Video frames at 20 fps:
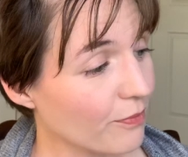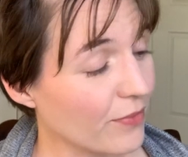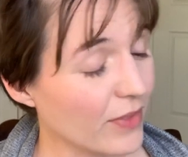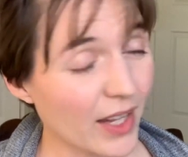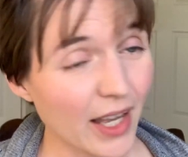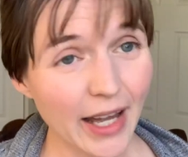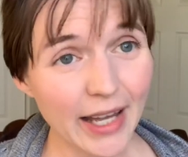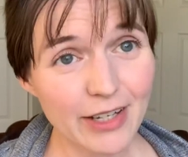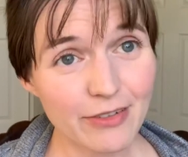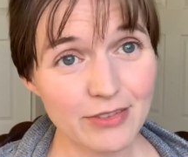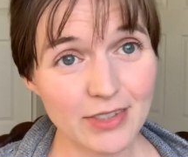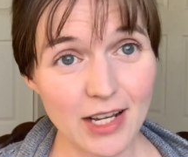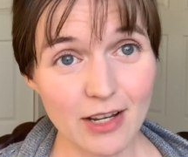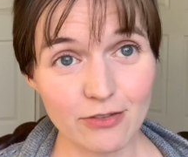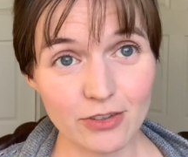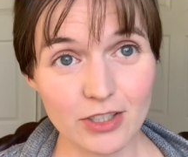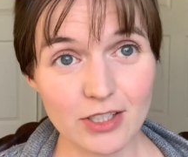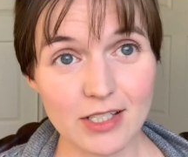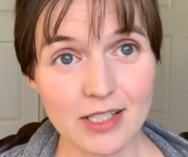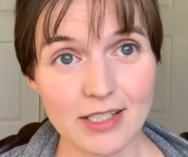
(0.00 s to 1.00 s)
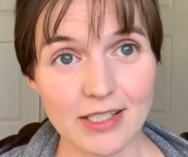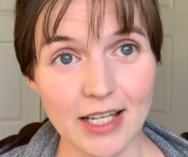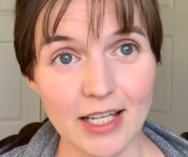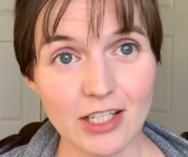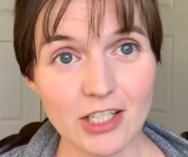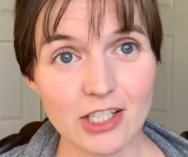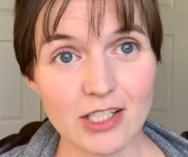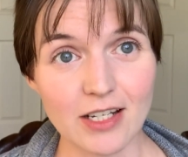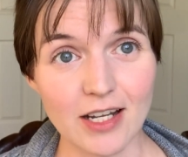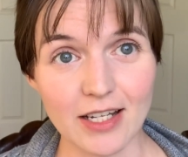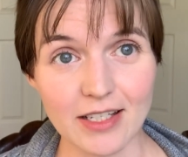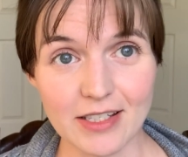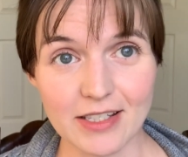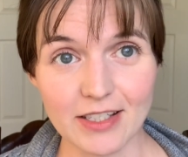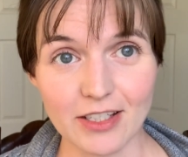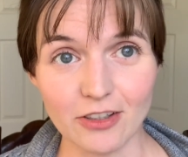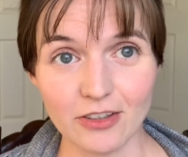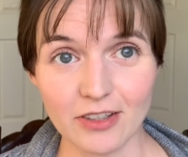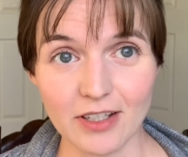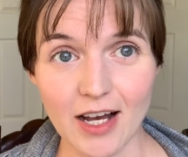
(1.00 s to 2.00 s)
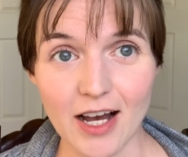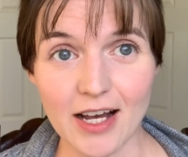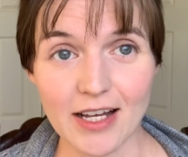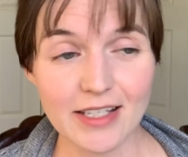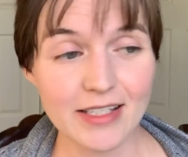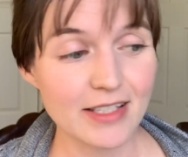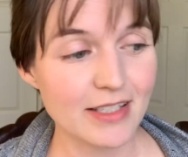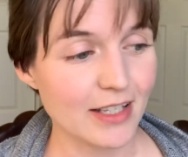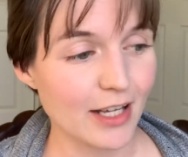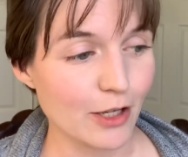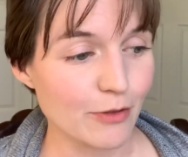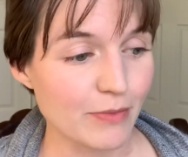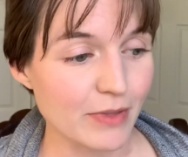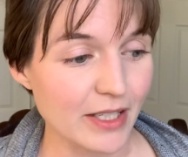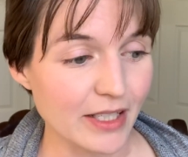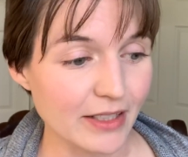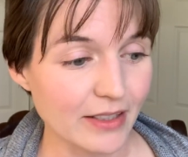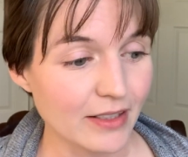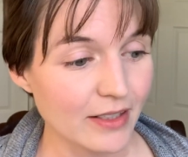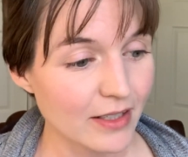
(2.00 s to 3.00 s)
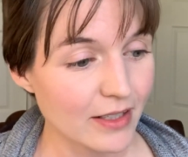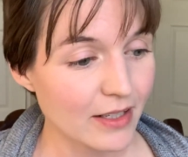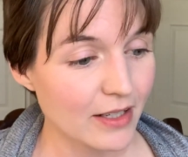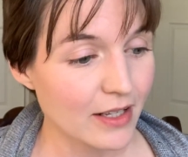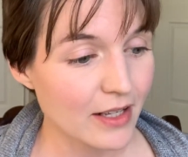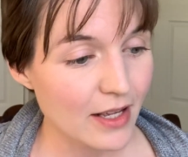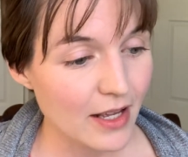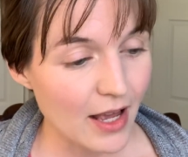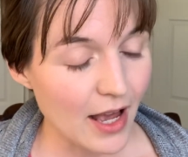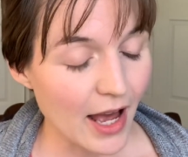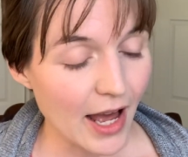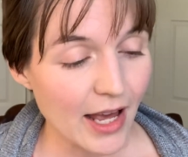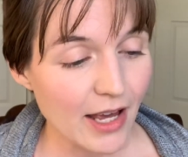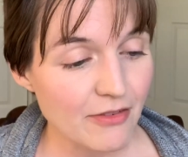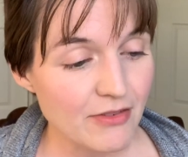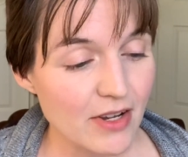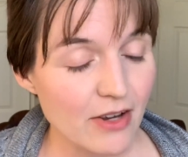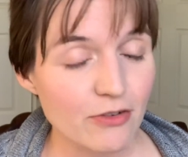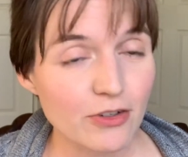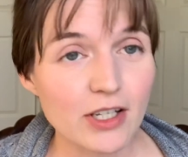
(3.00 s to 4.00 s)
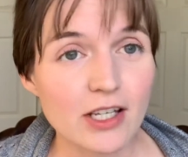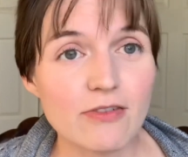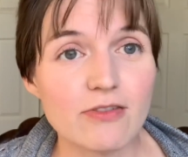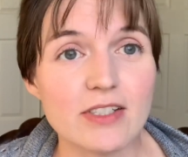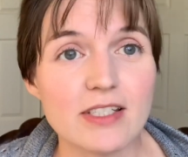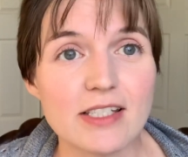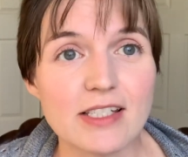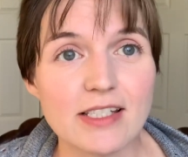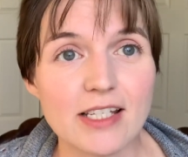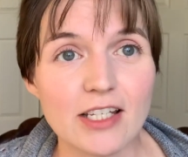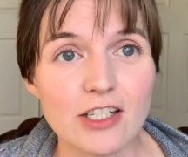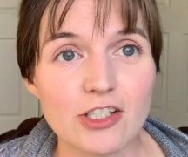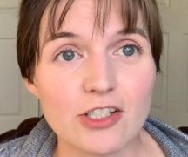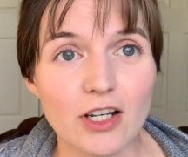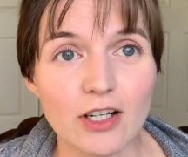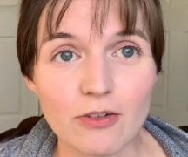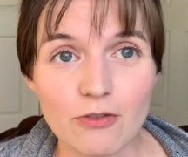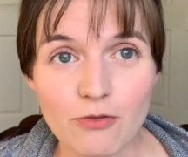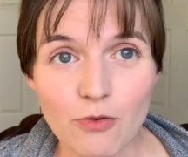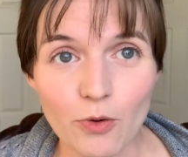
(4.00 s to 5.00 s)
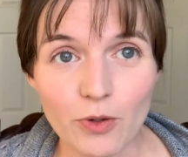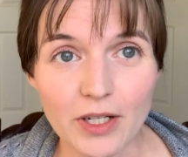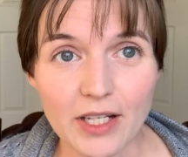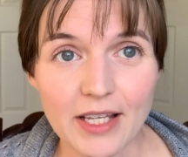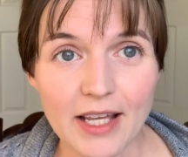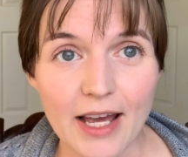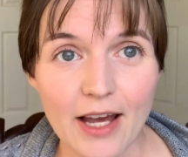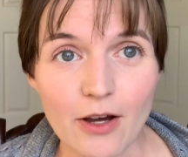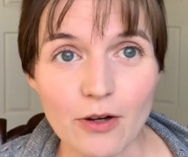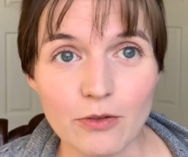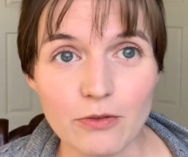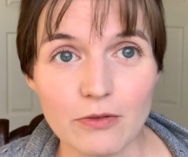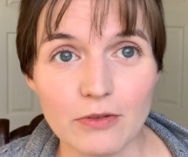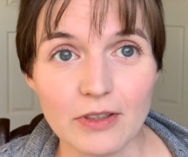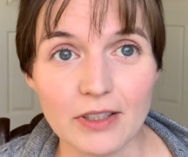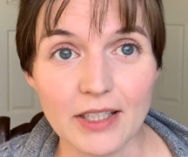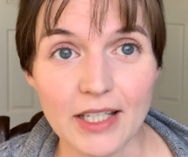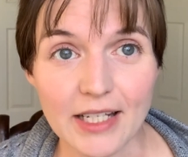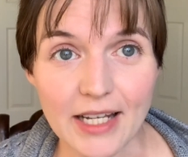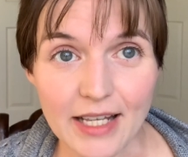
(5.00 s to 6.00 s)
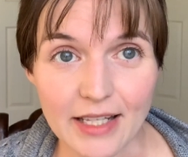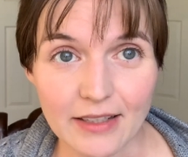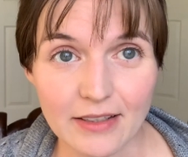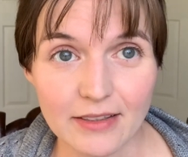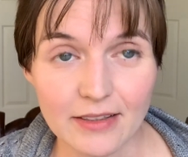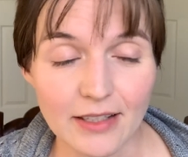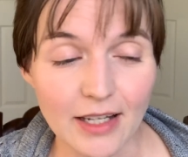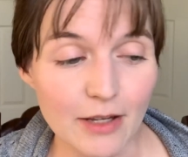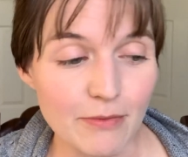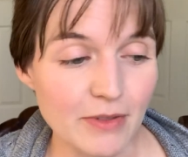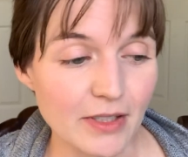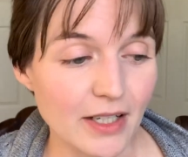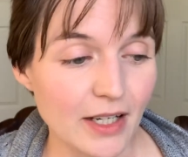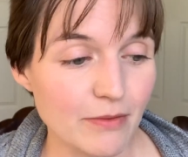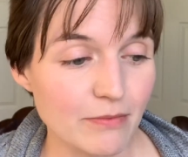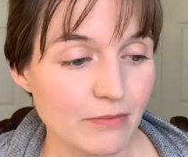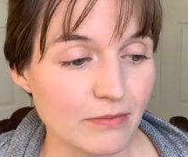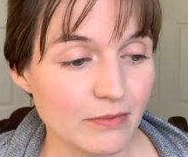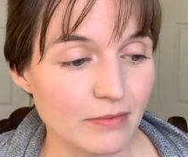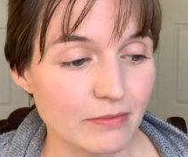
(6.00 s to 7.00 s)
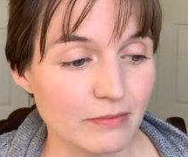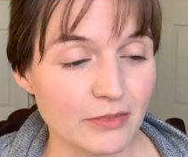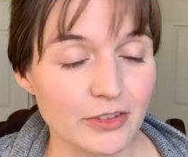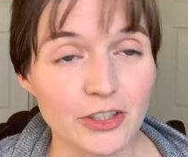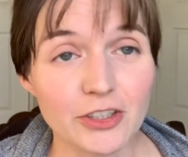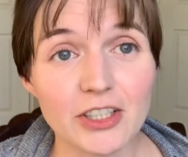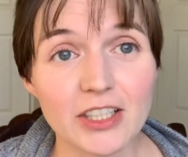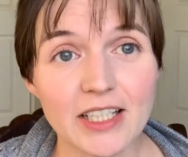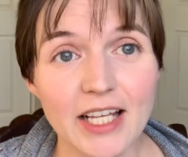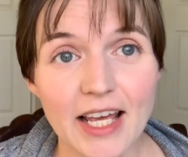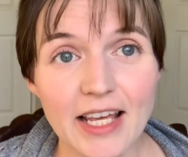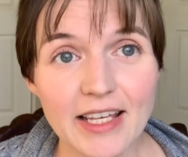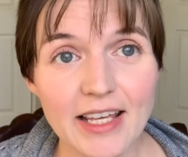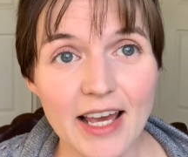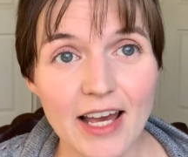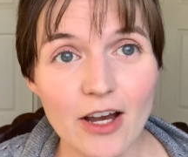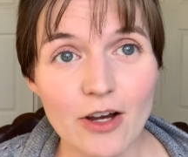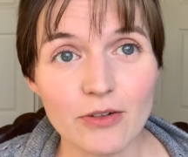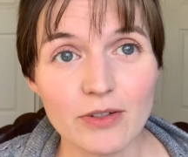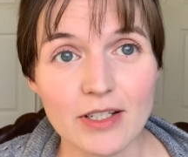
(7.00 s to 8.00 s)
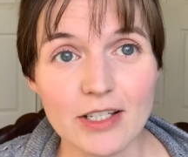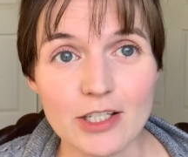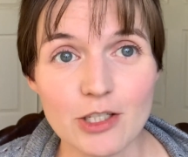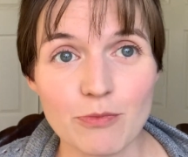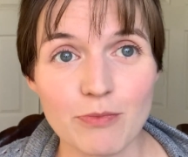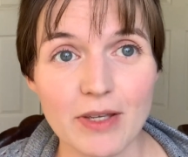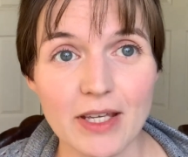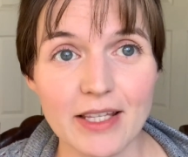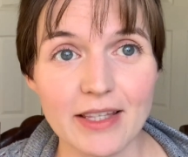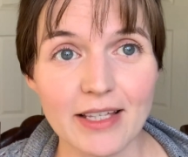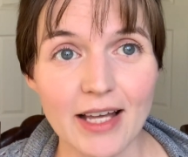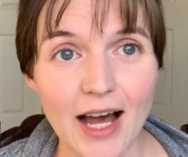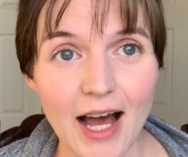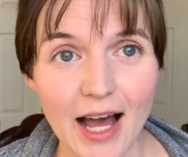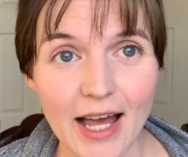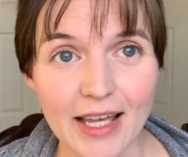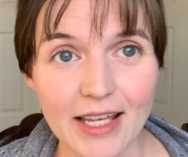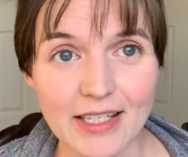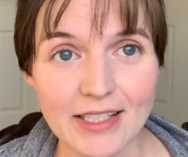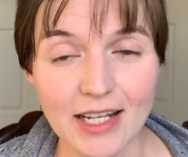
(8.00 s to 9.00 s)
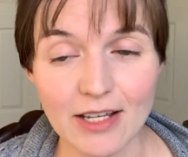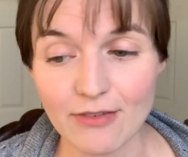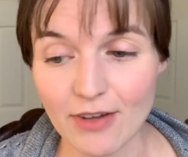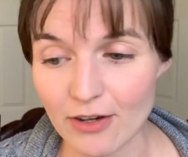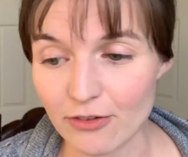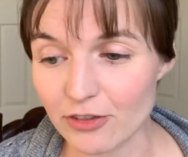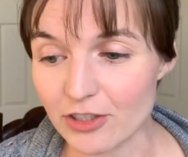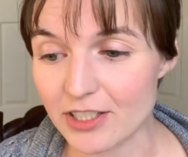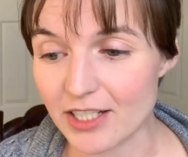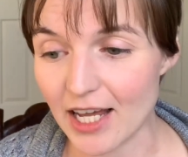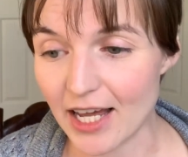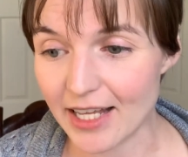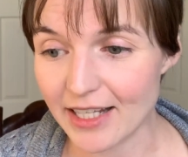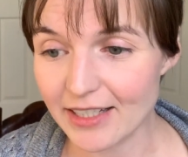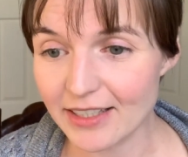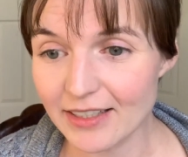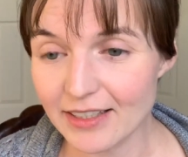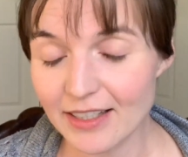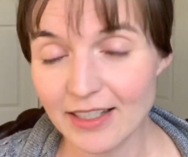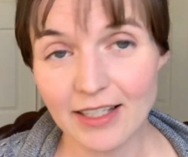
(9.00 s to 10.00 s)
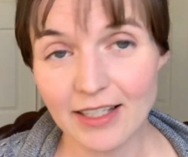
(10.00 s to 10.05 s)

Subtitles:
I have never stitched on silk gauze. I mean, I have never even stitched on 40 count linen. I mean, 38 count has been the highest I've ever done.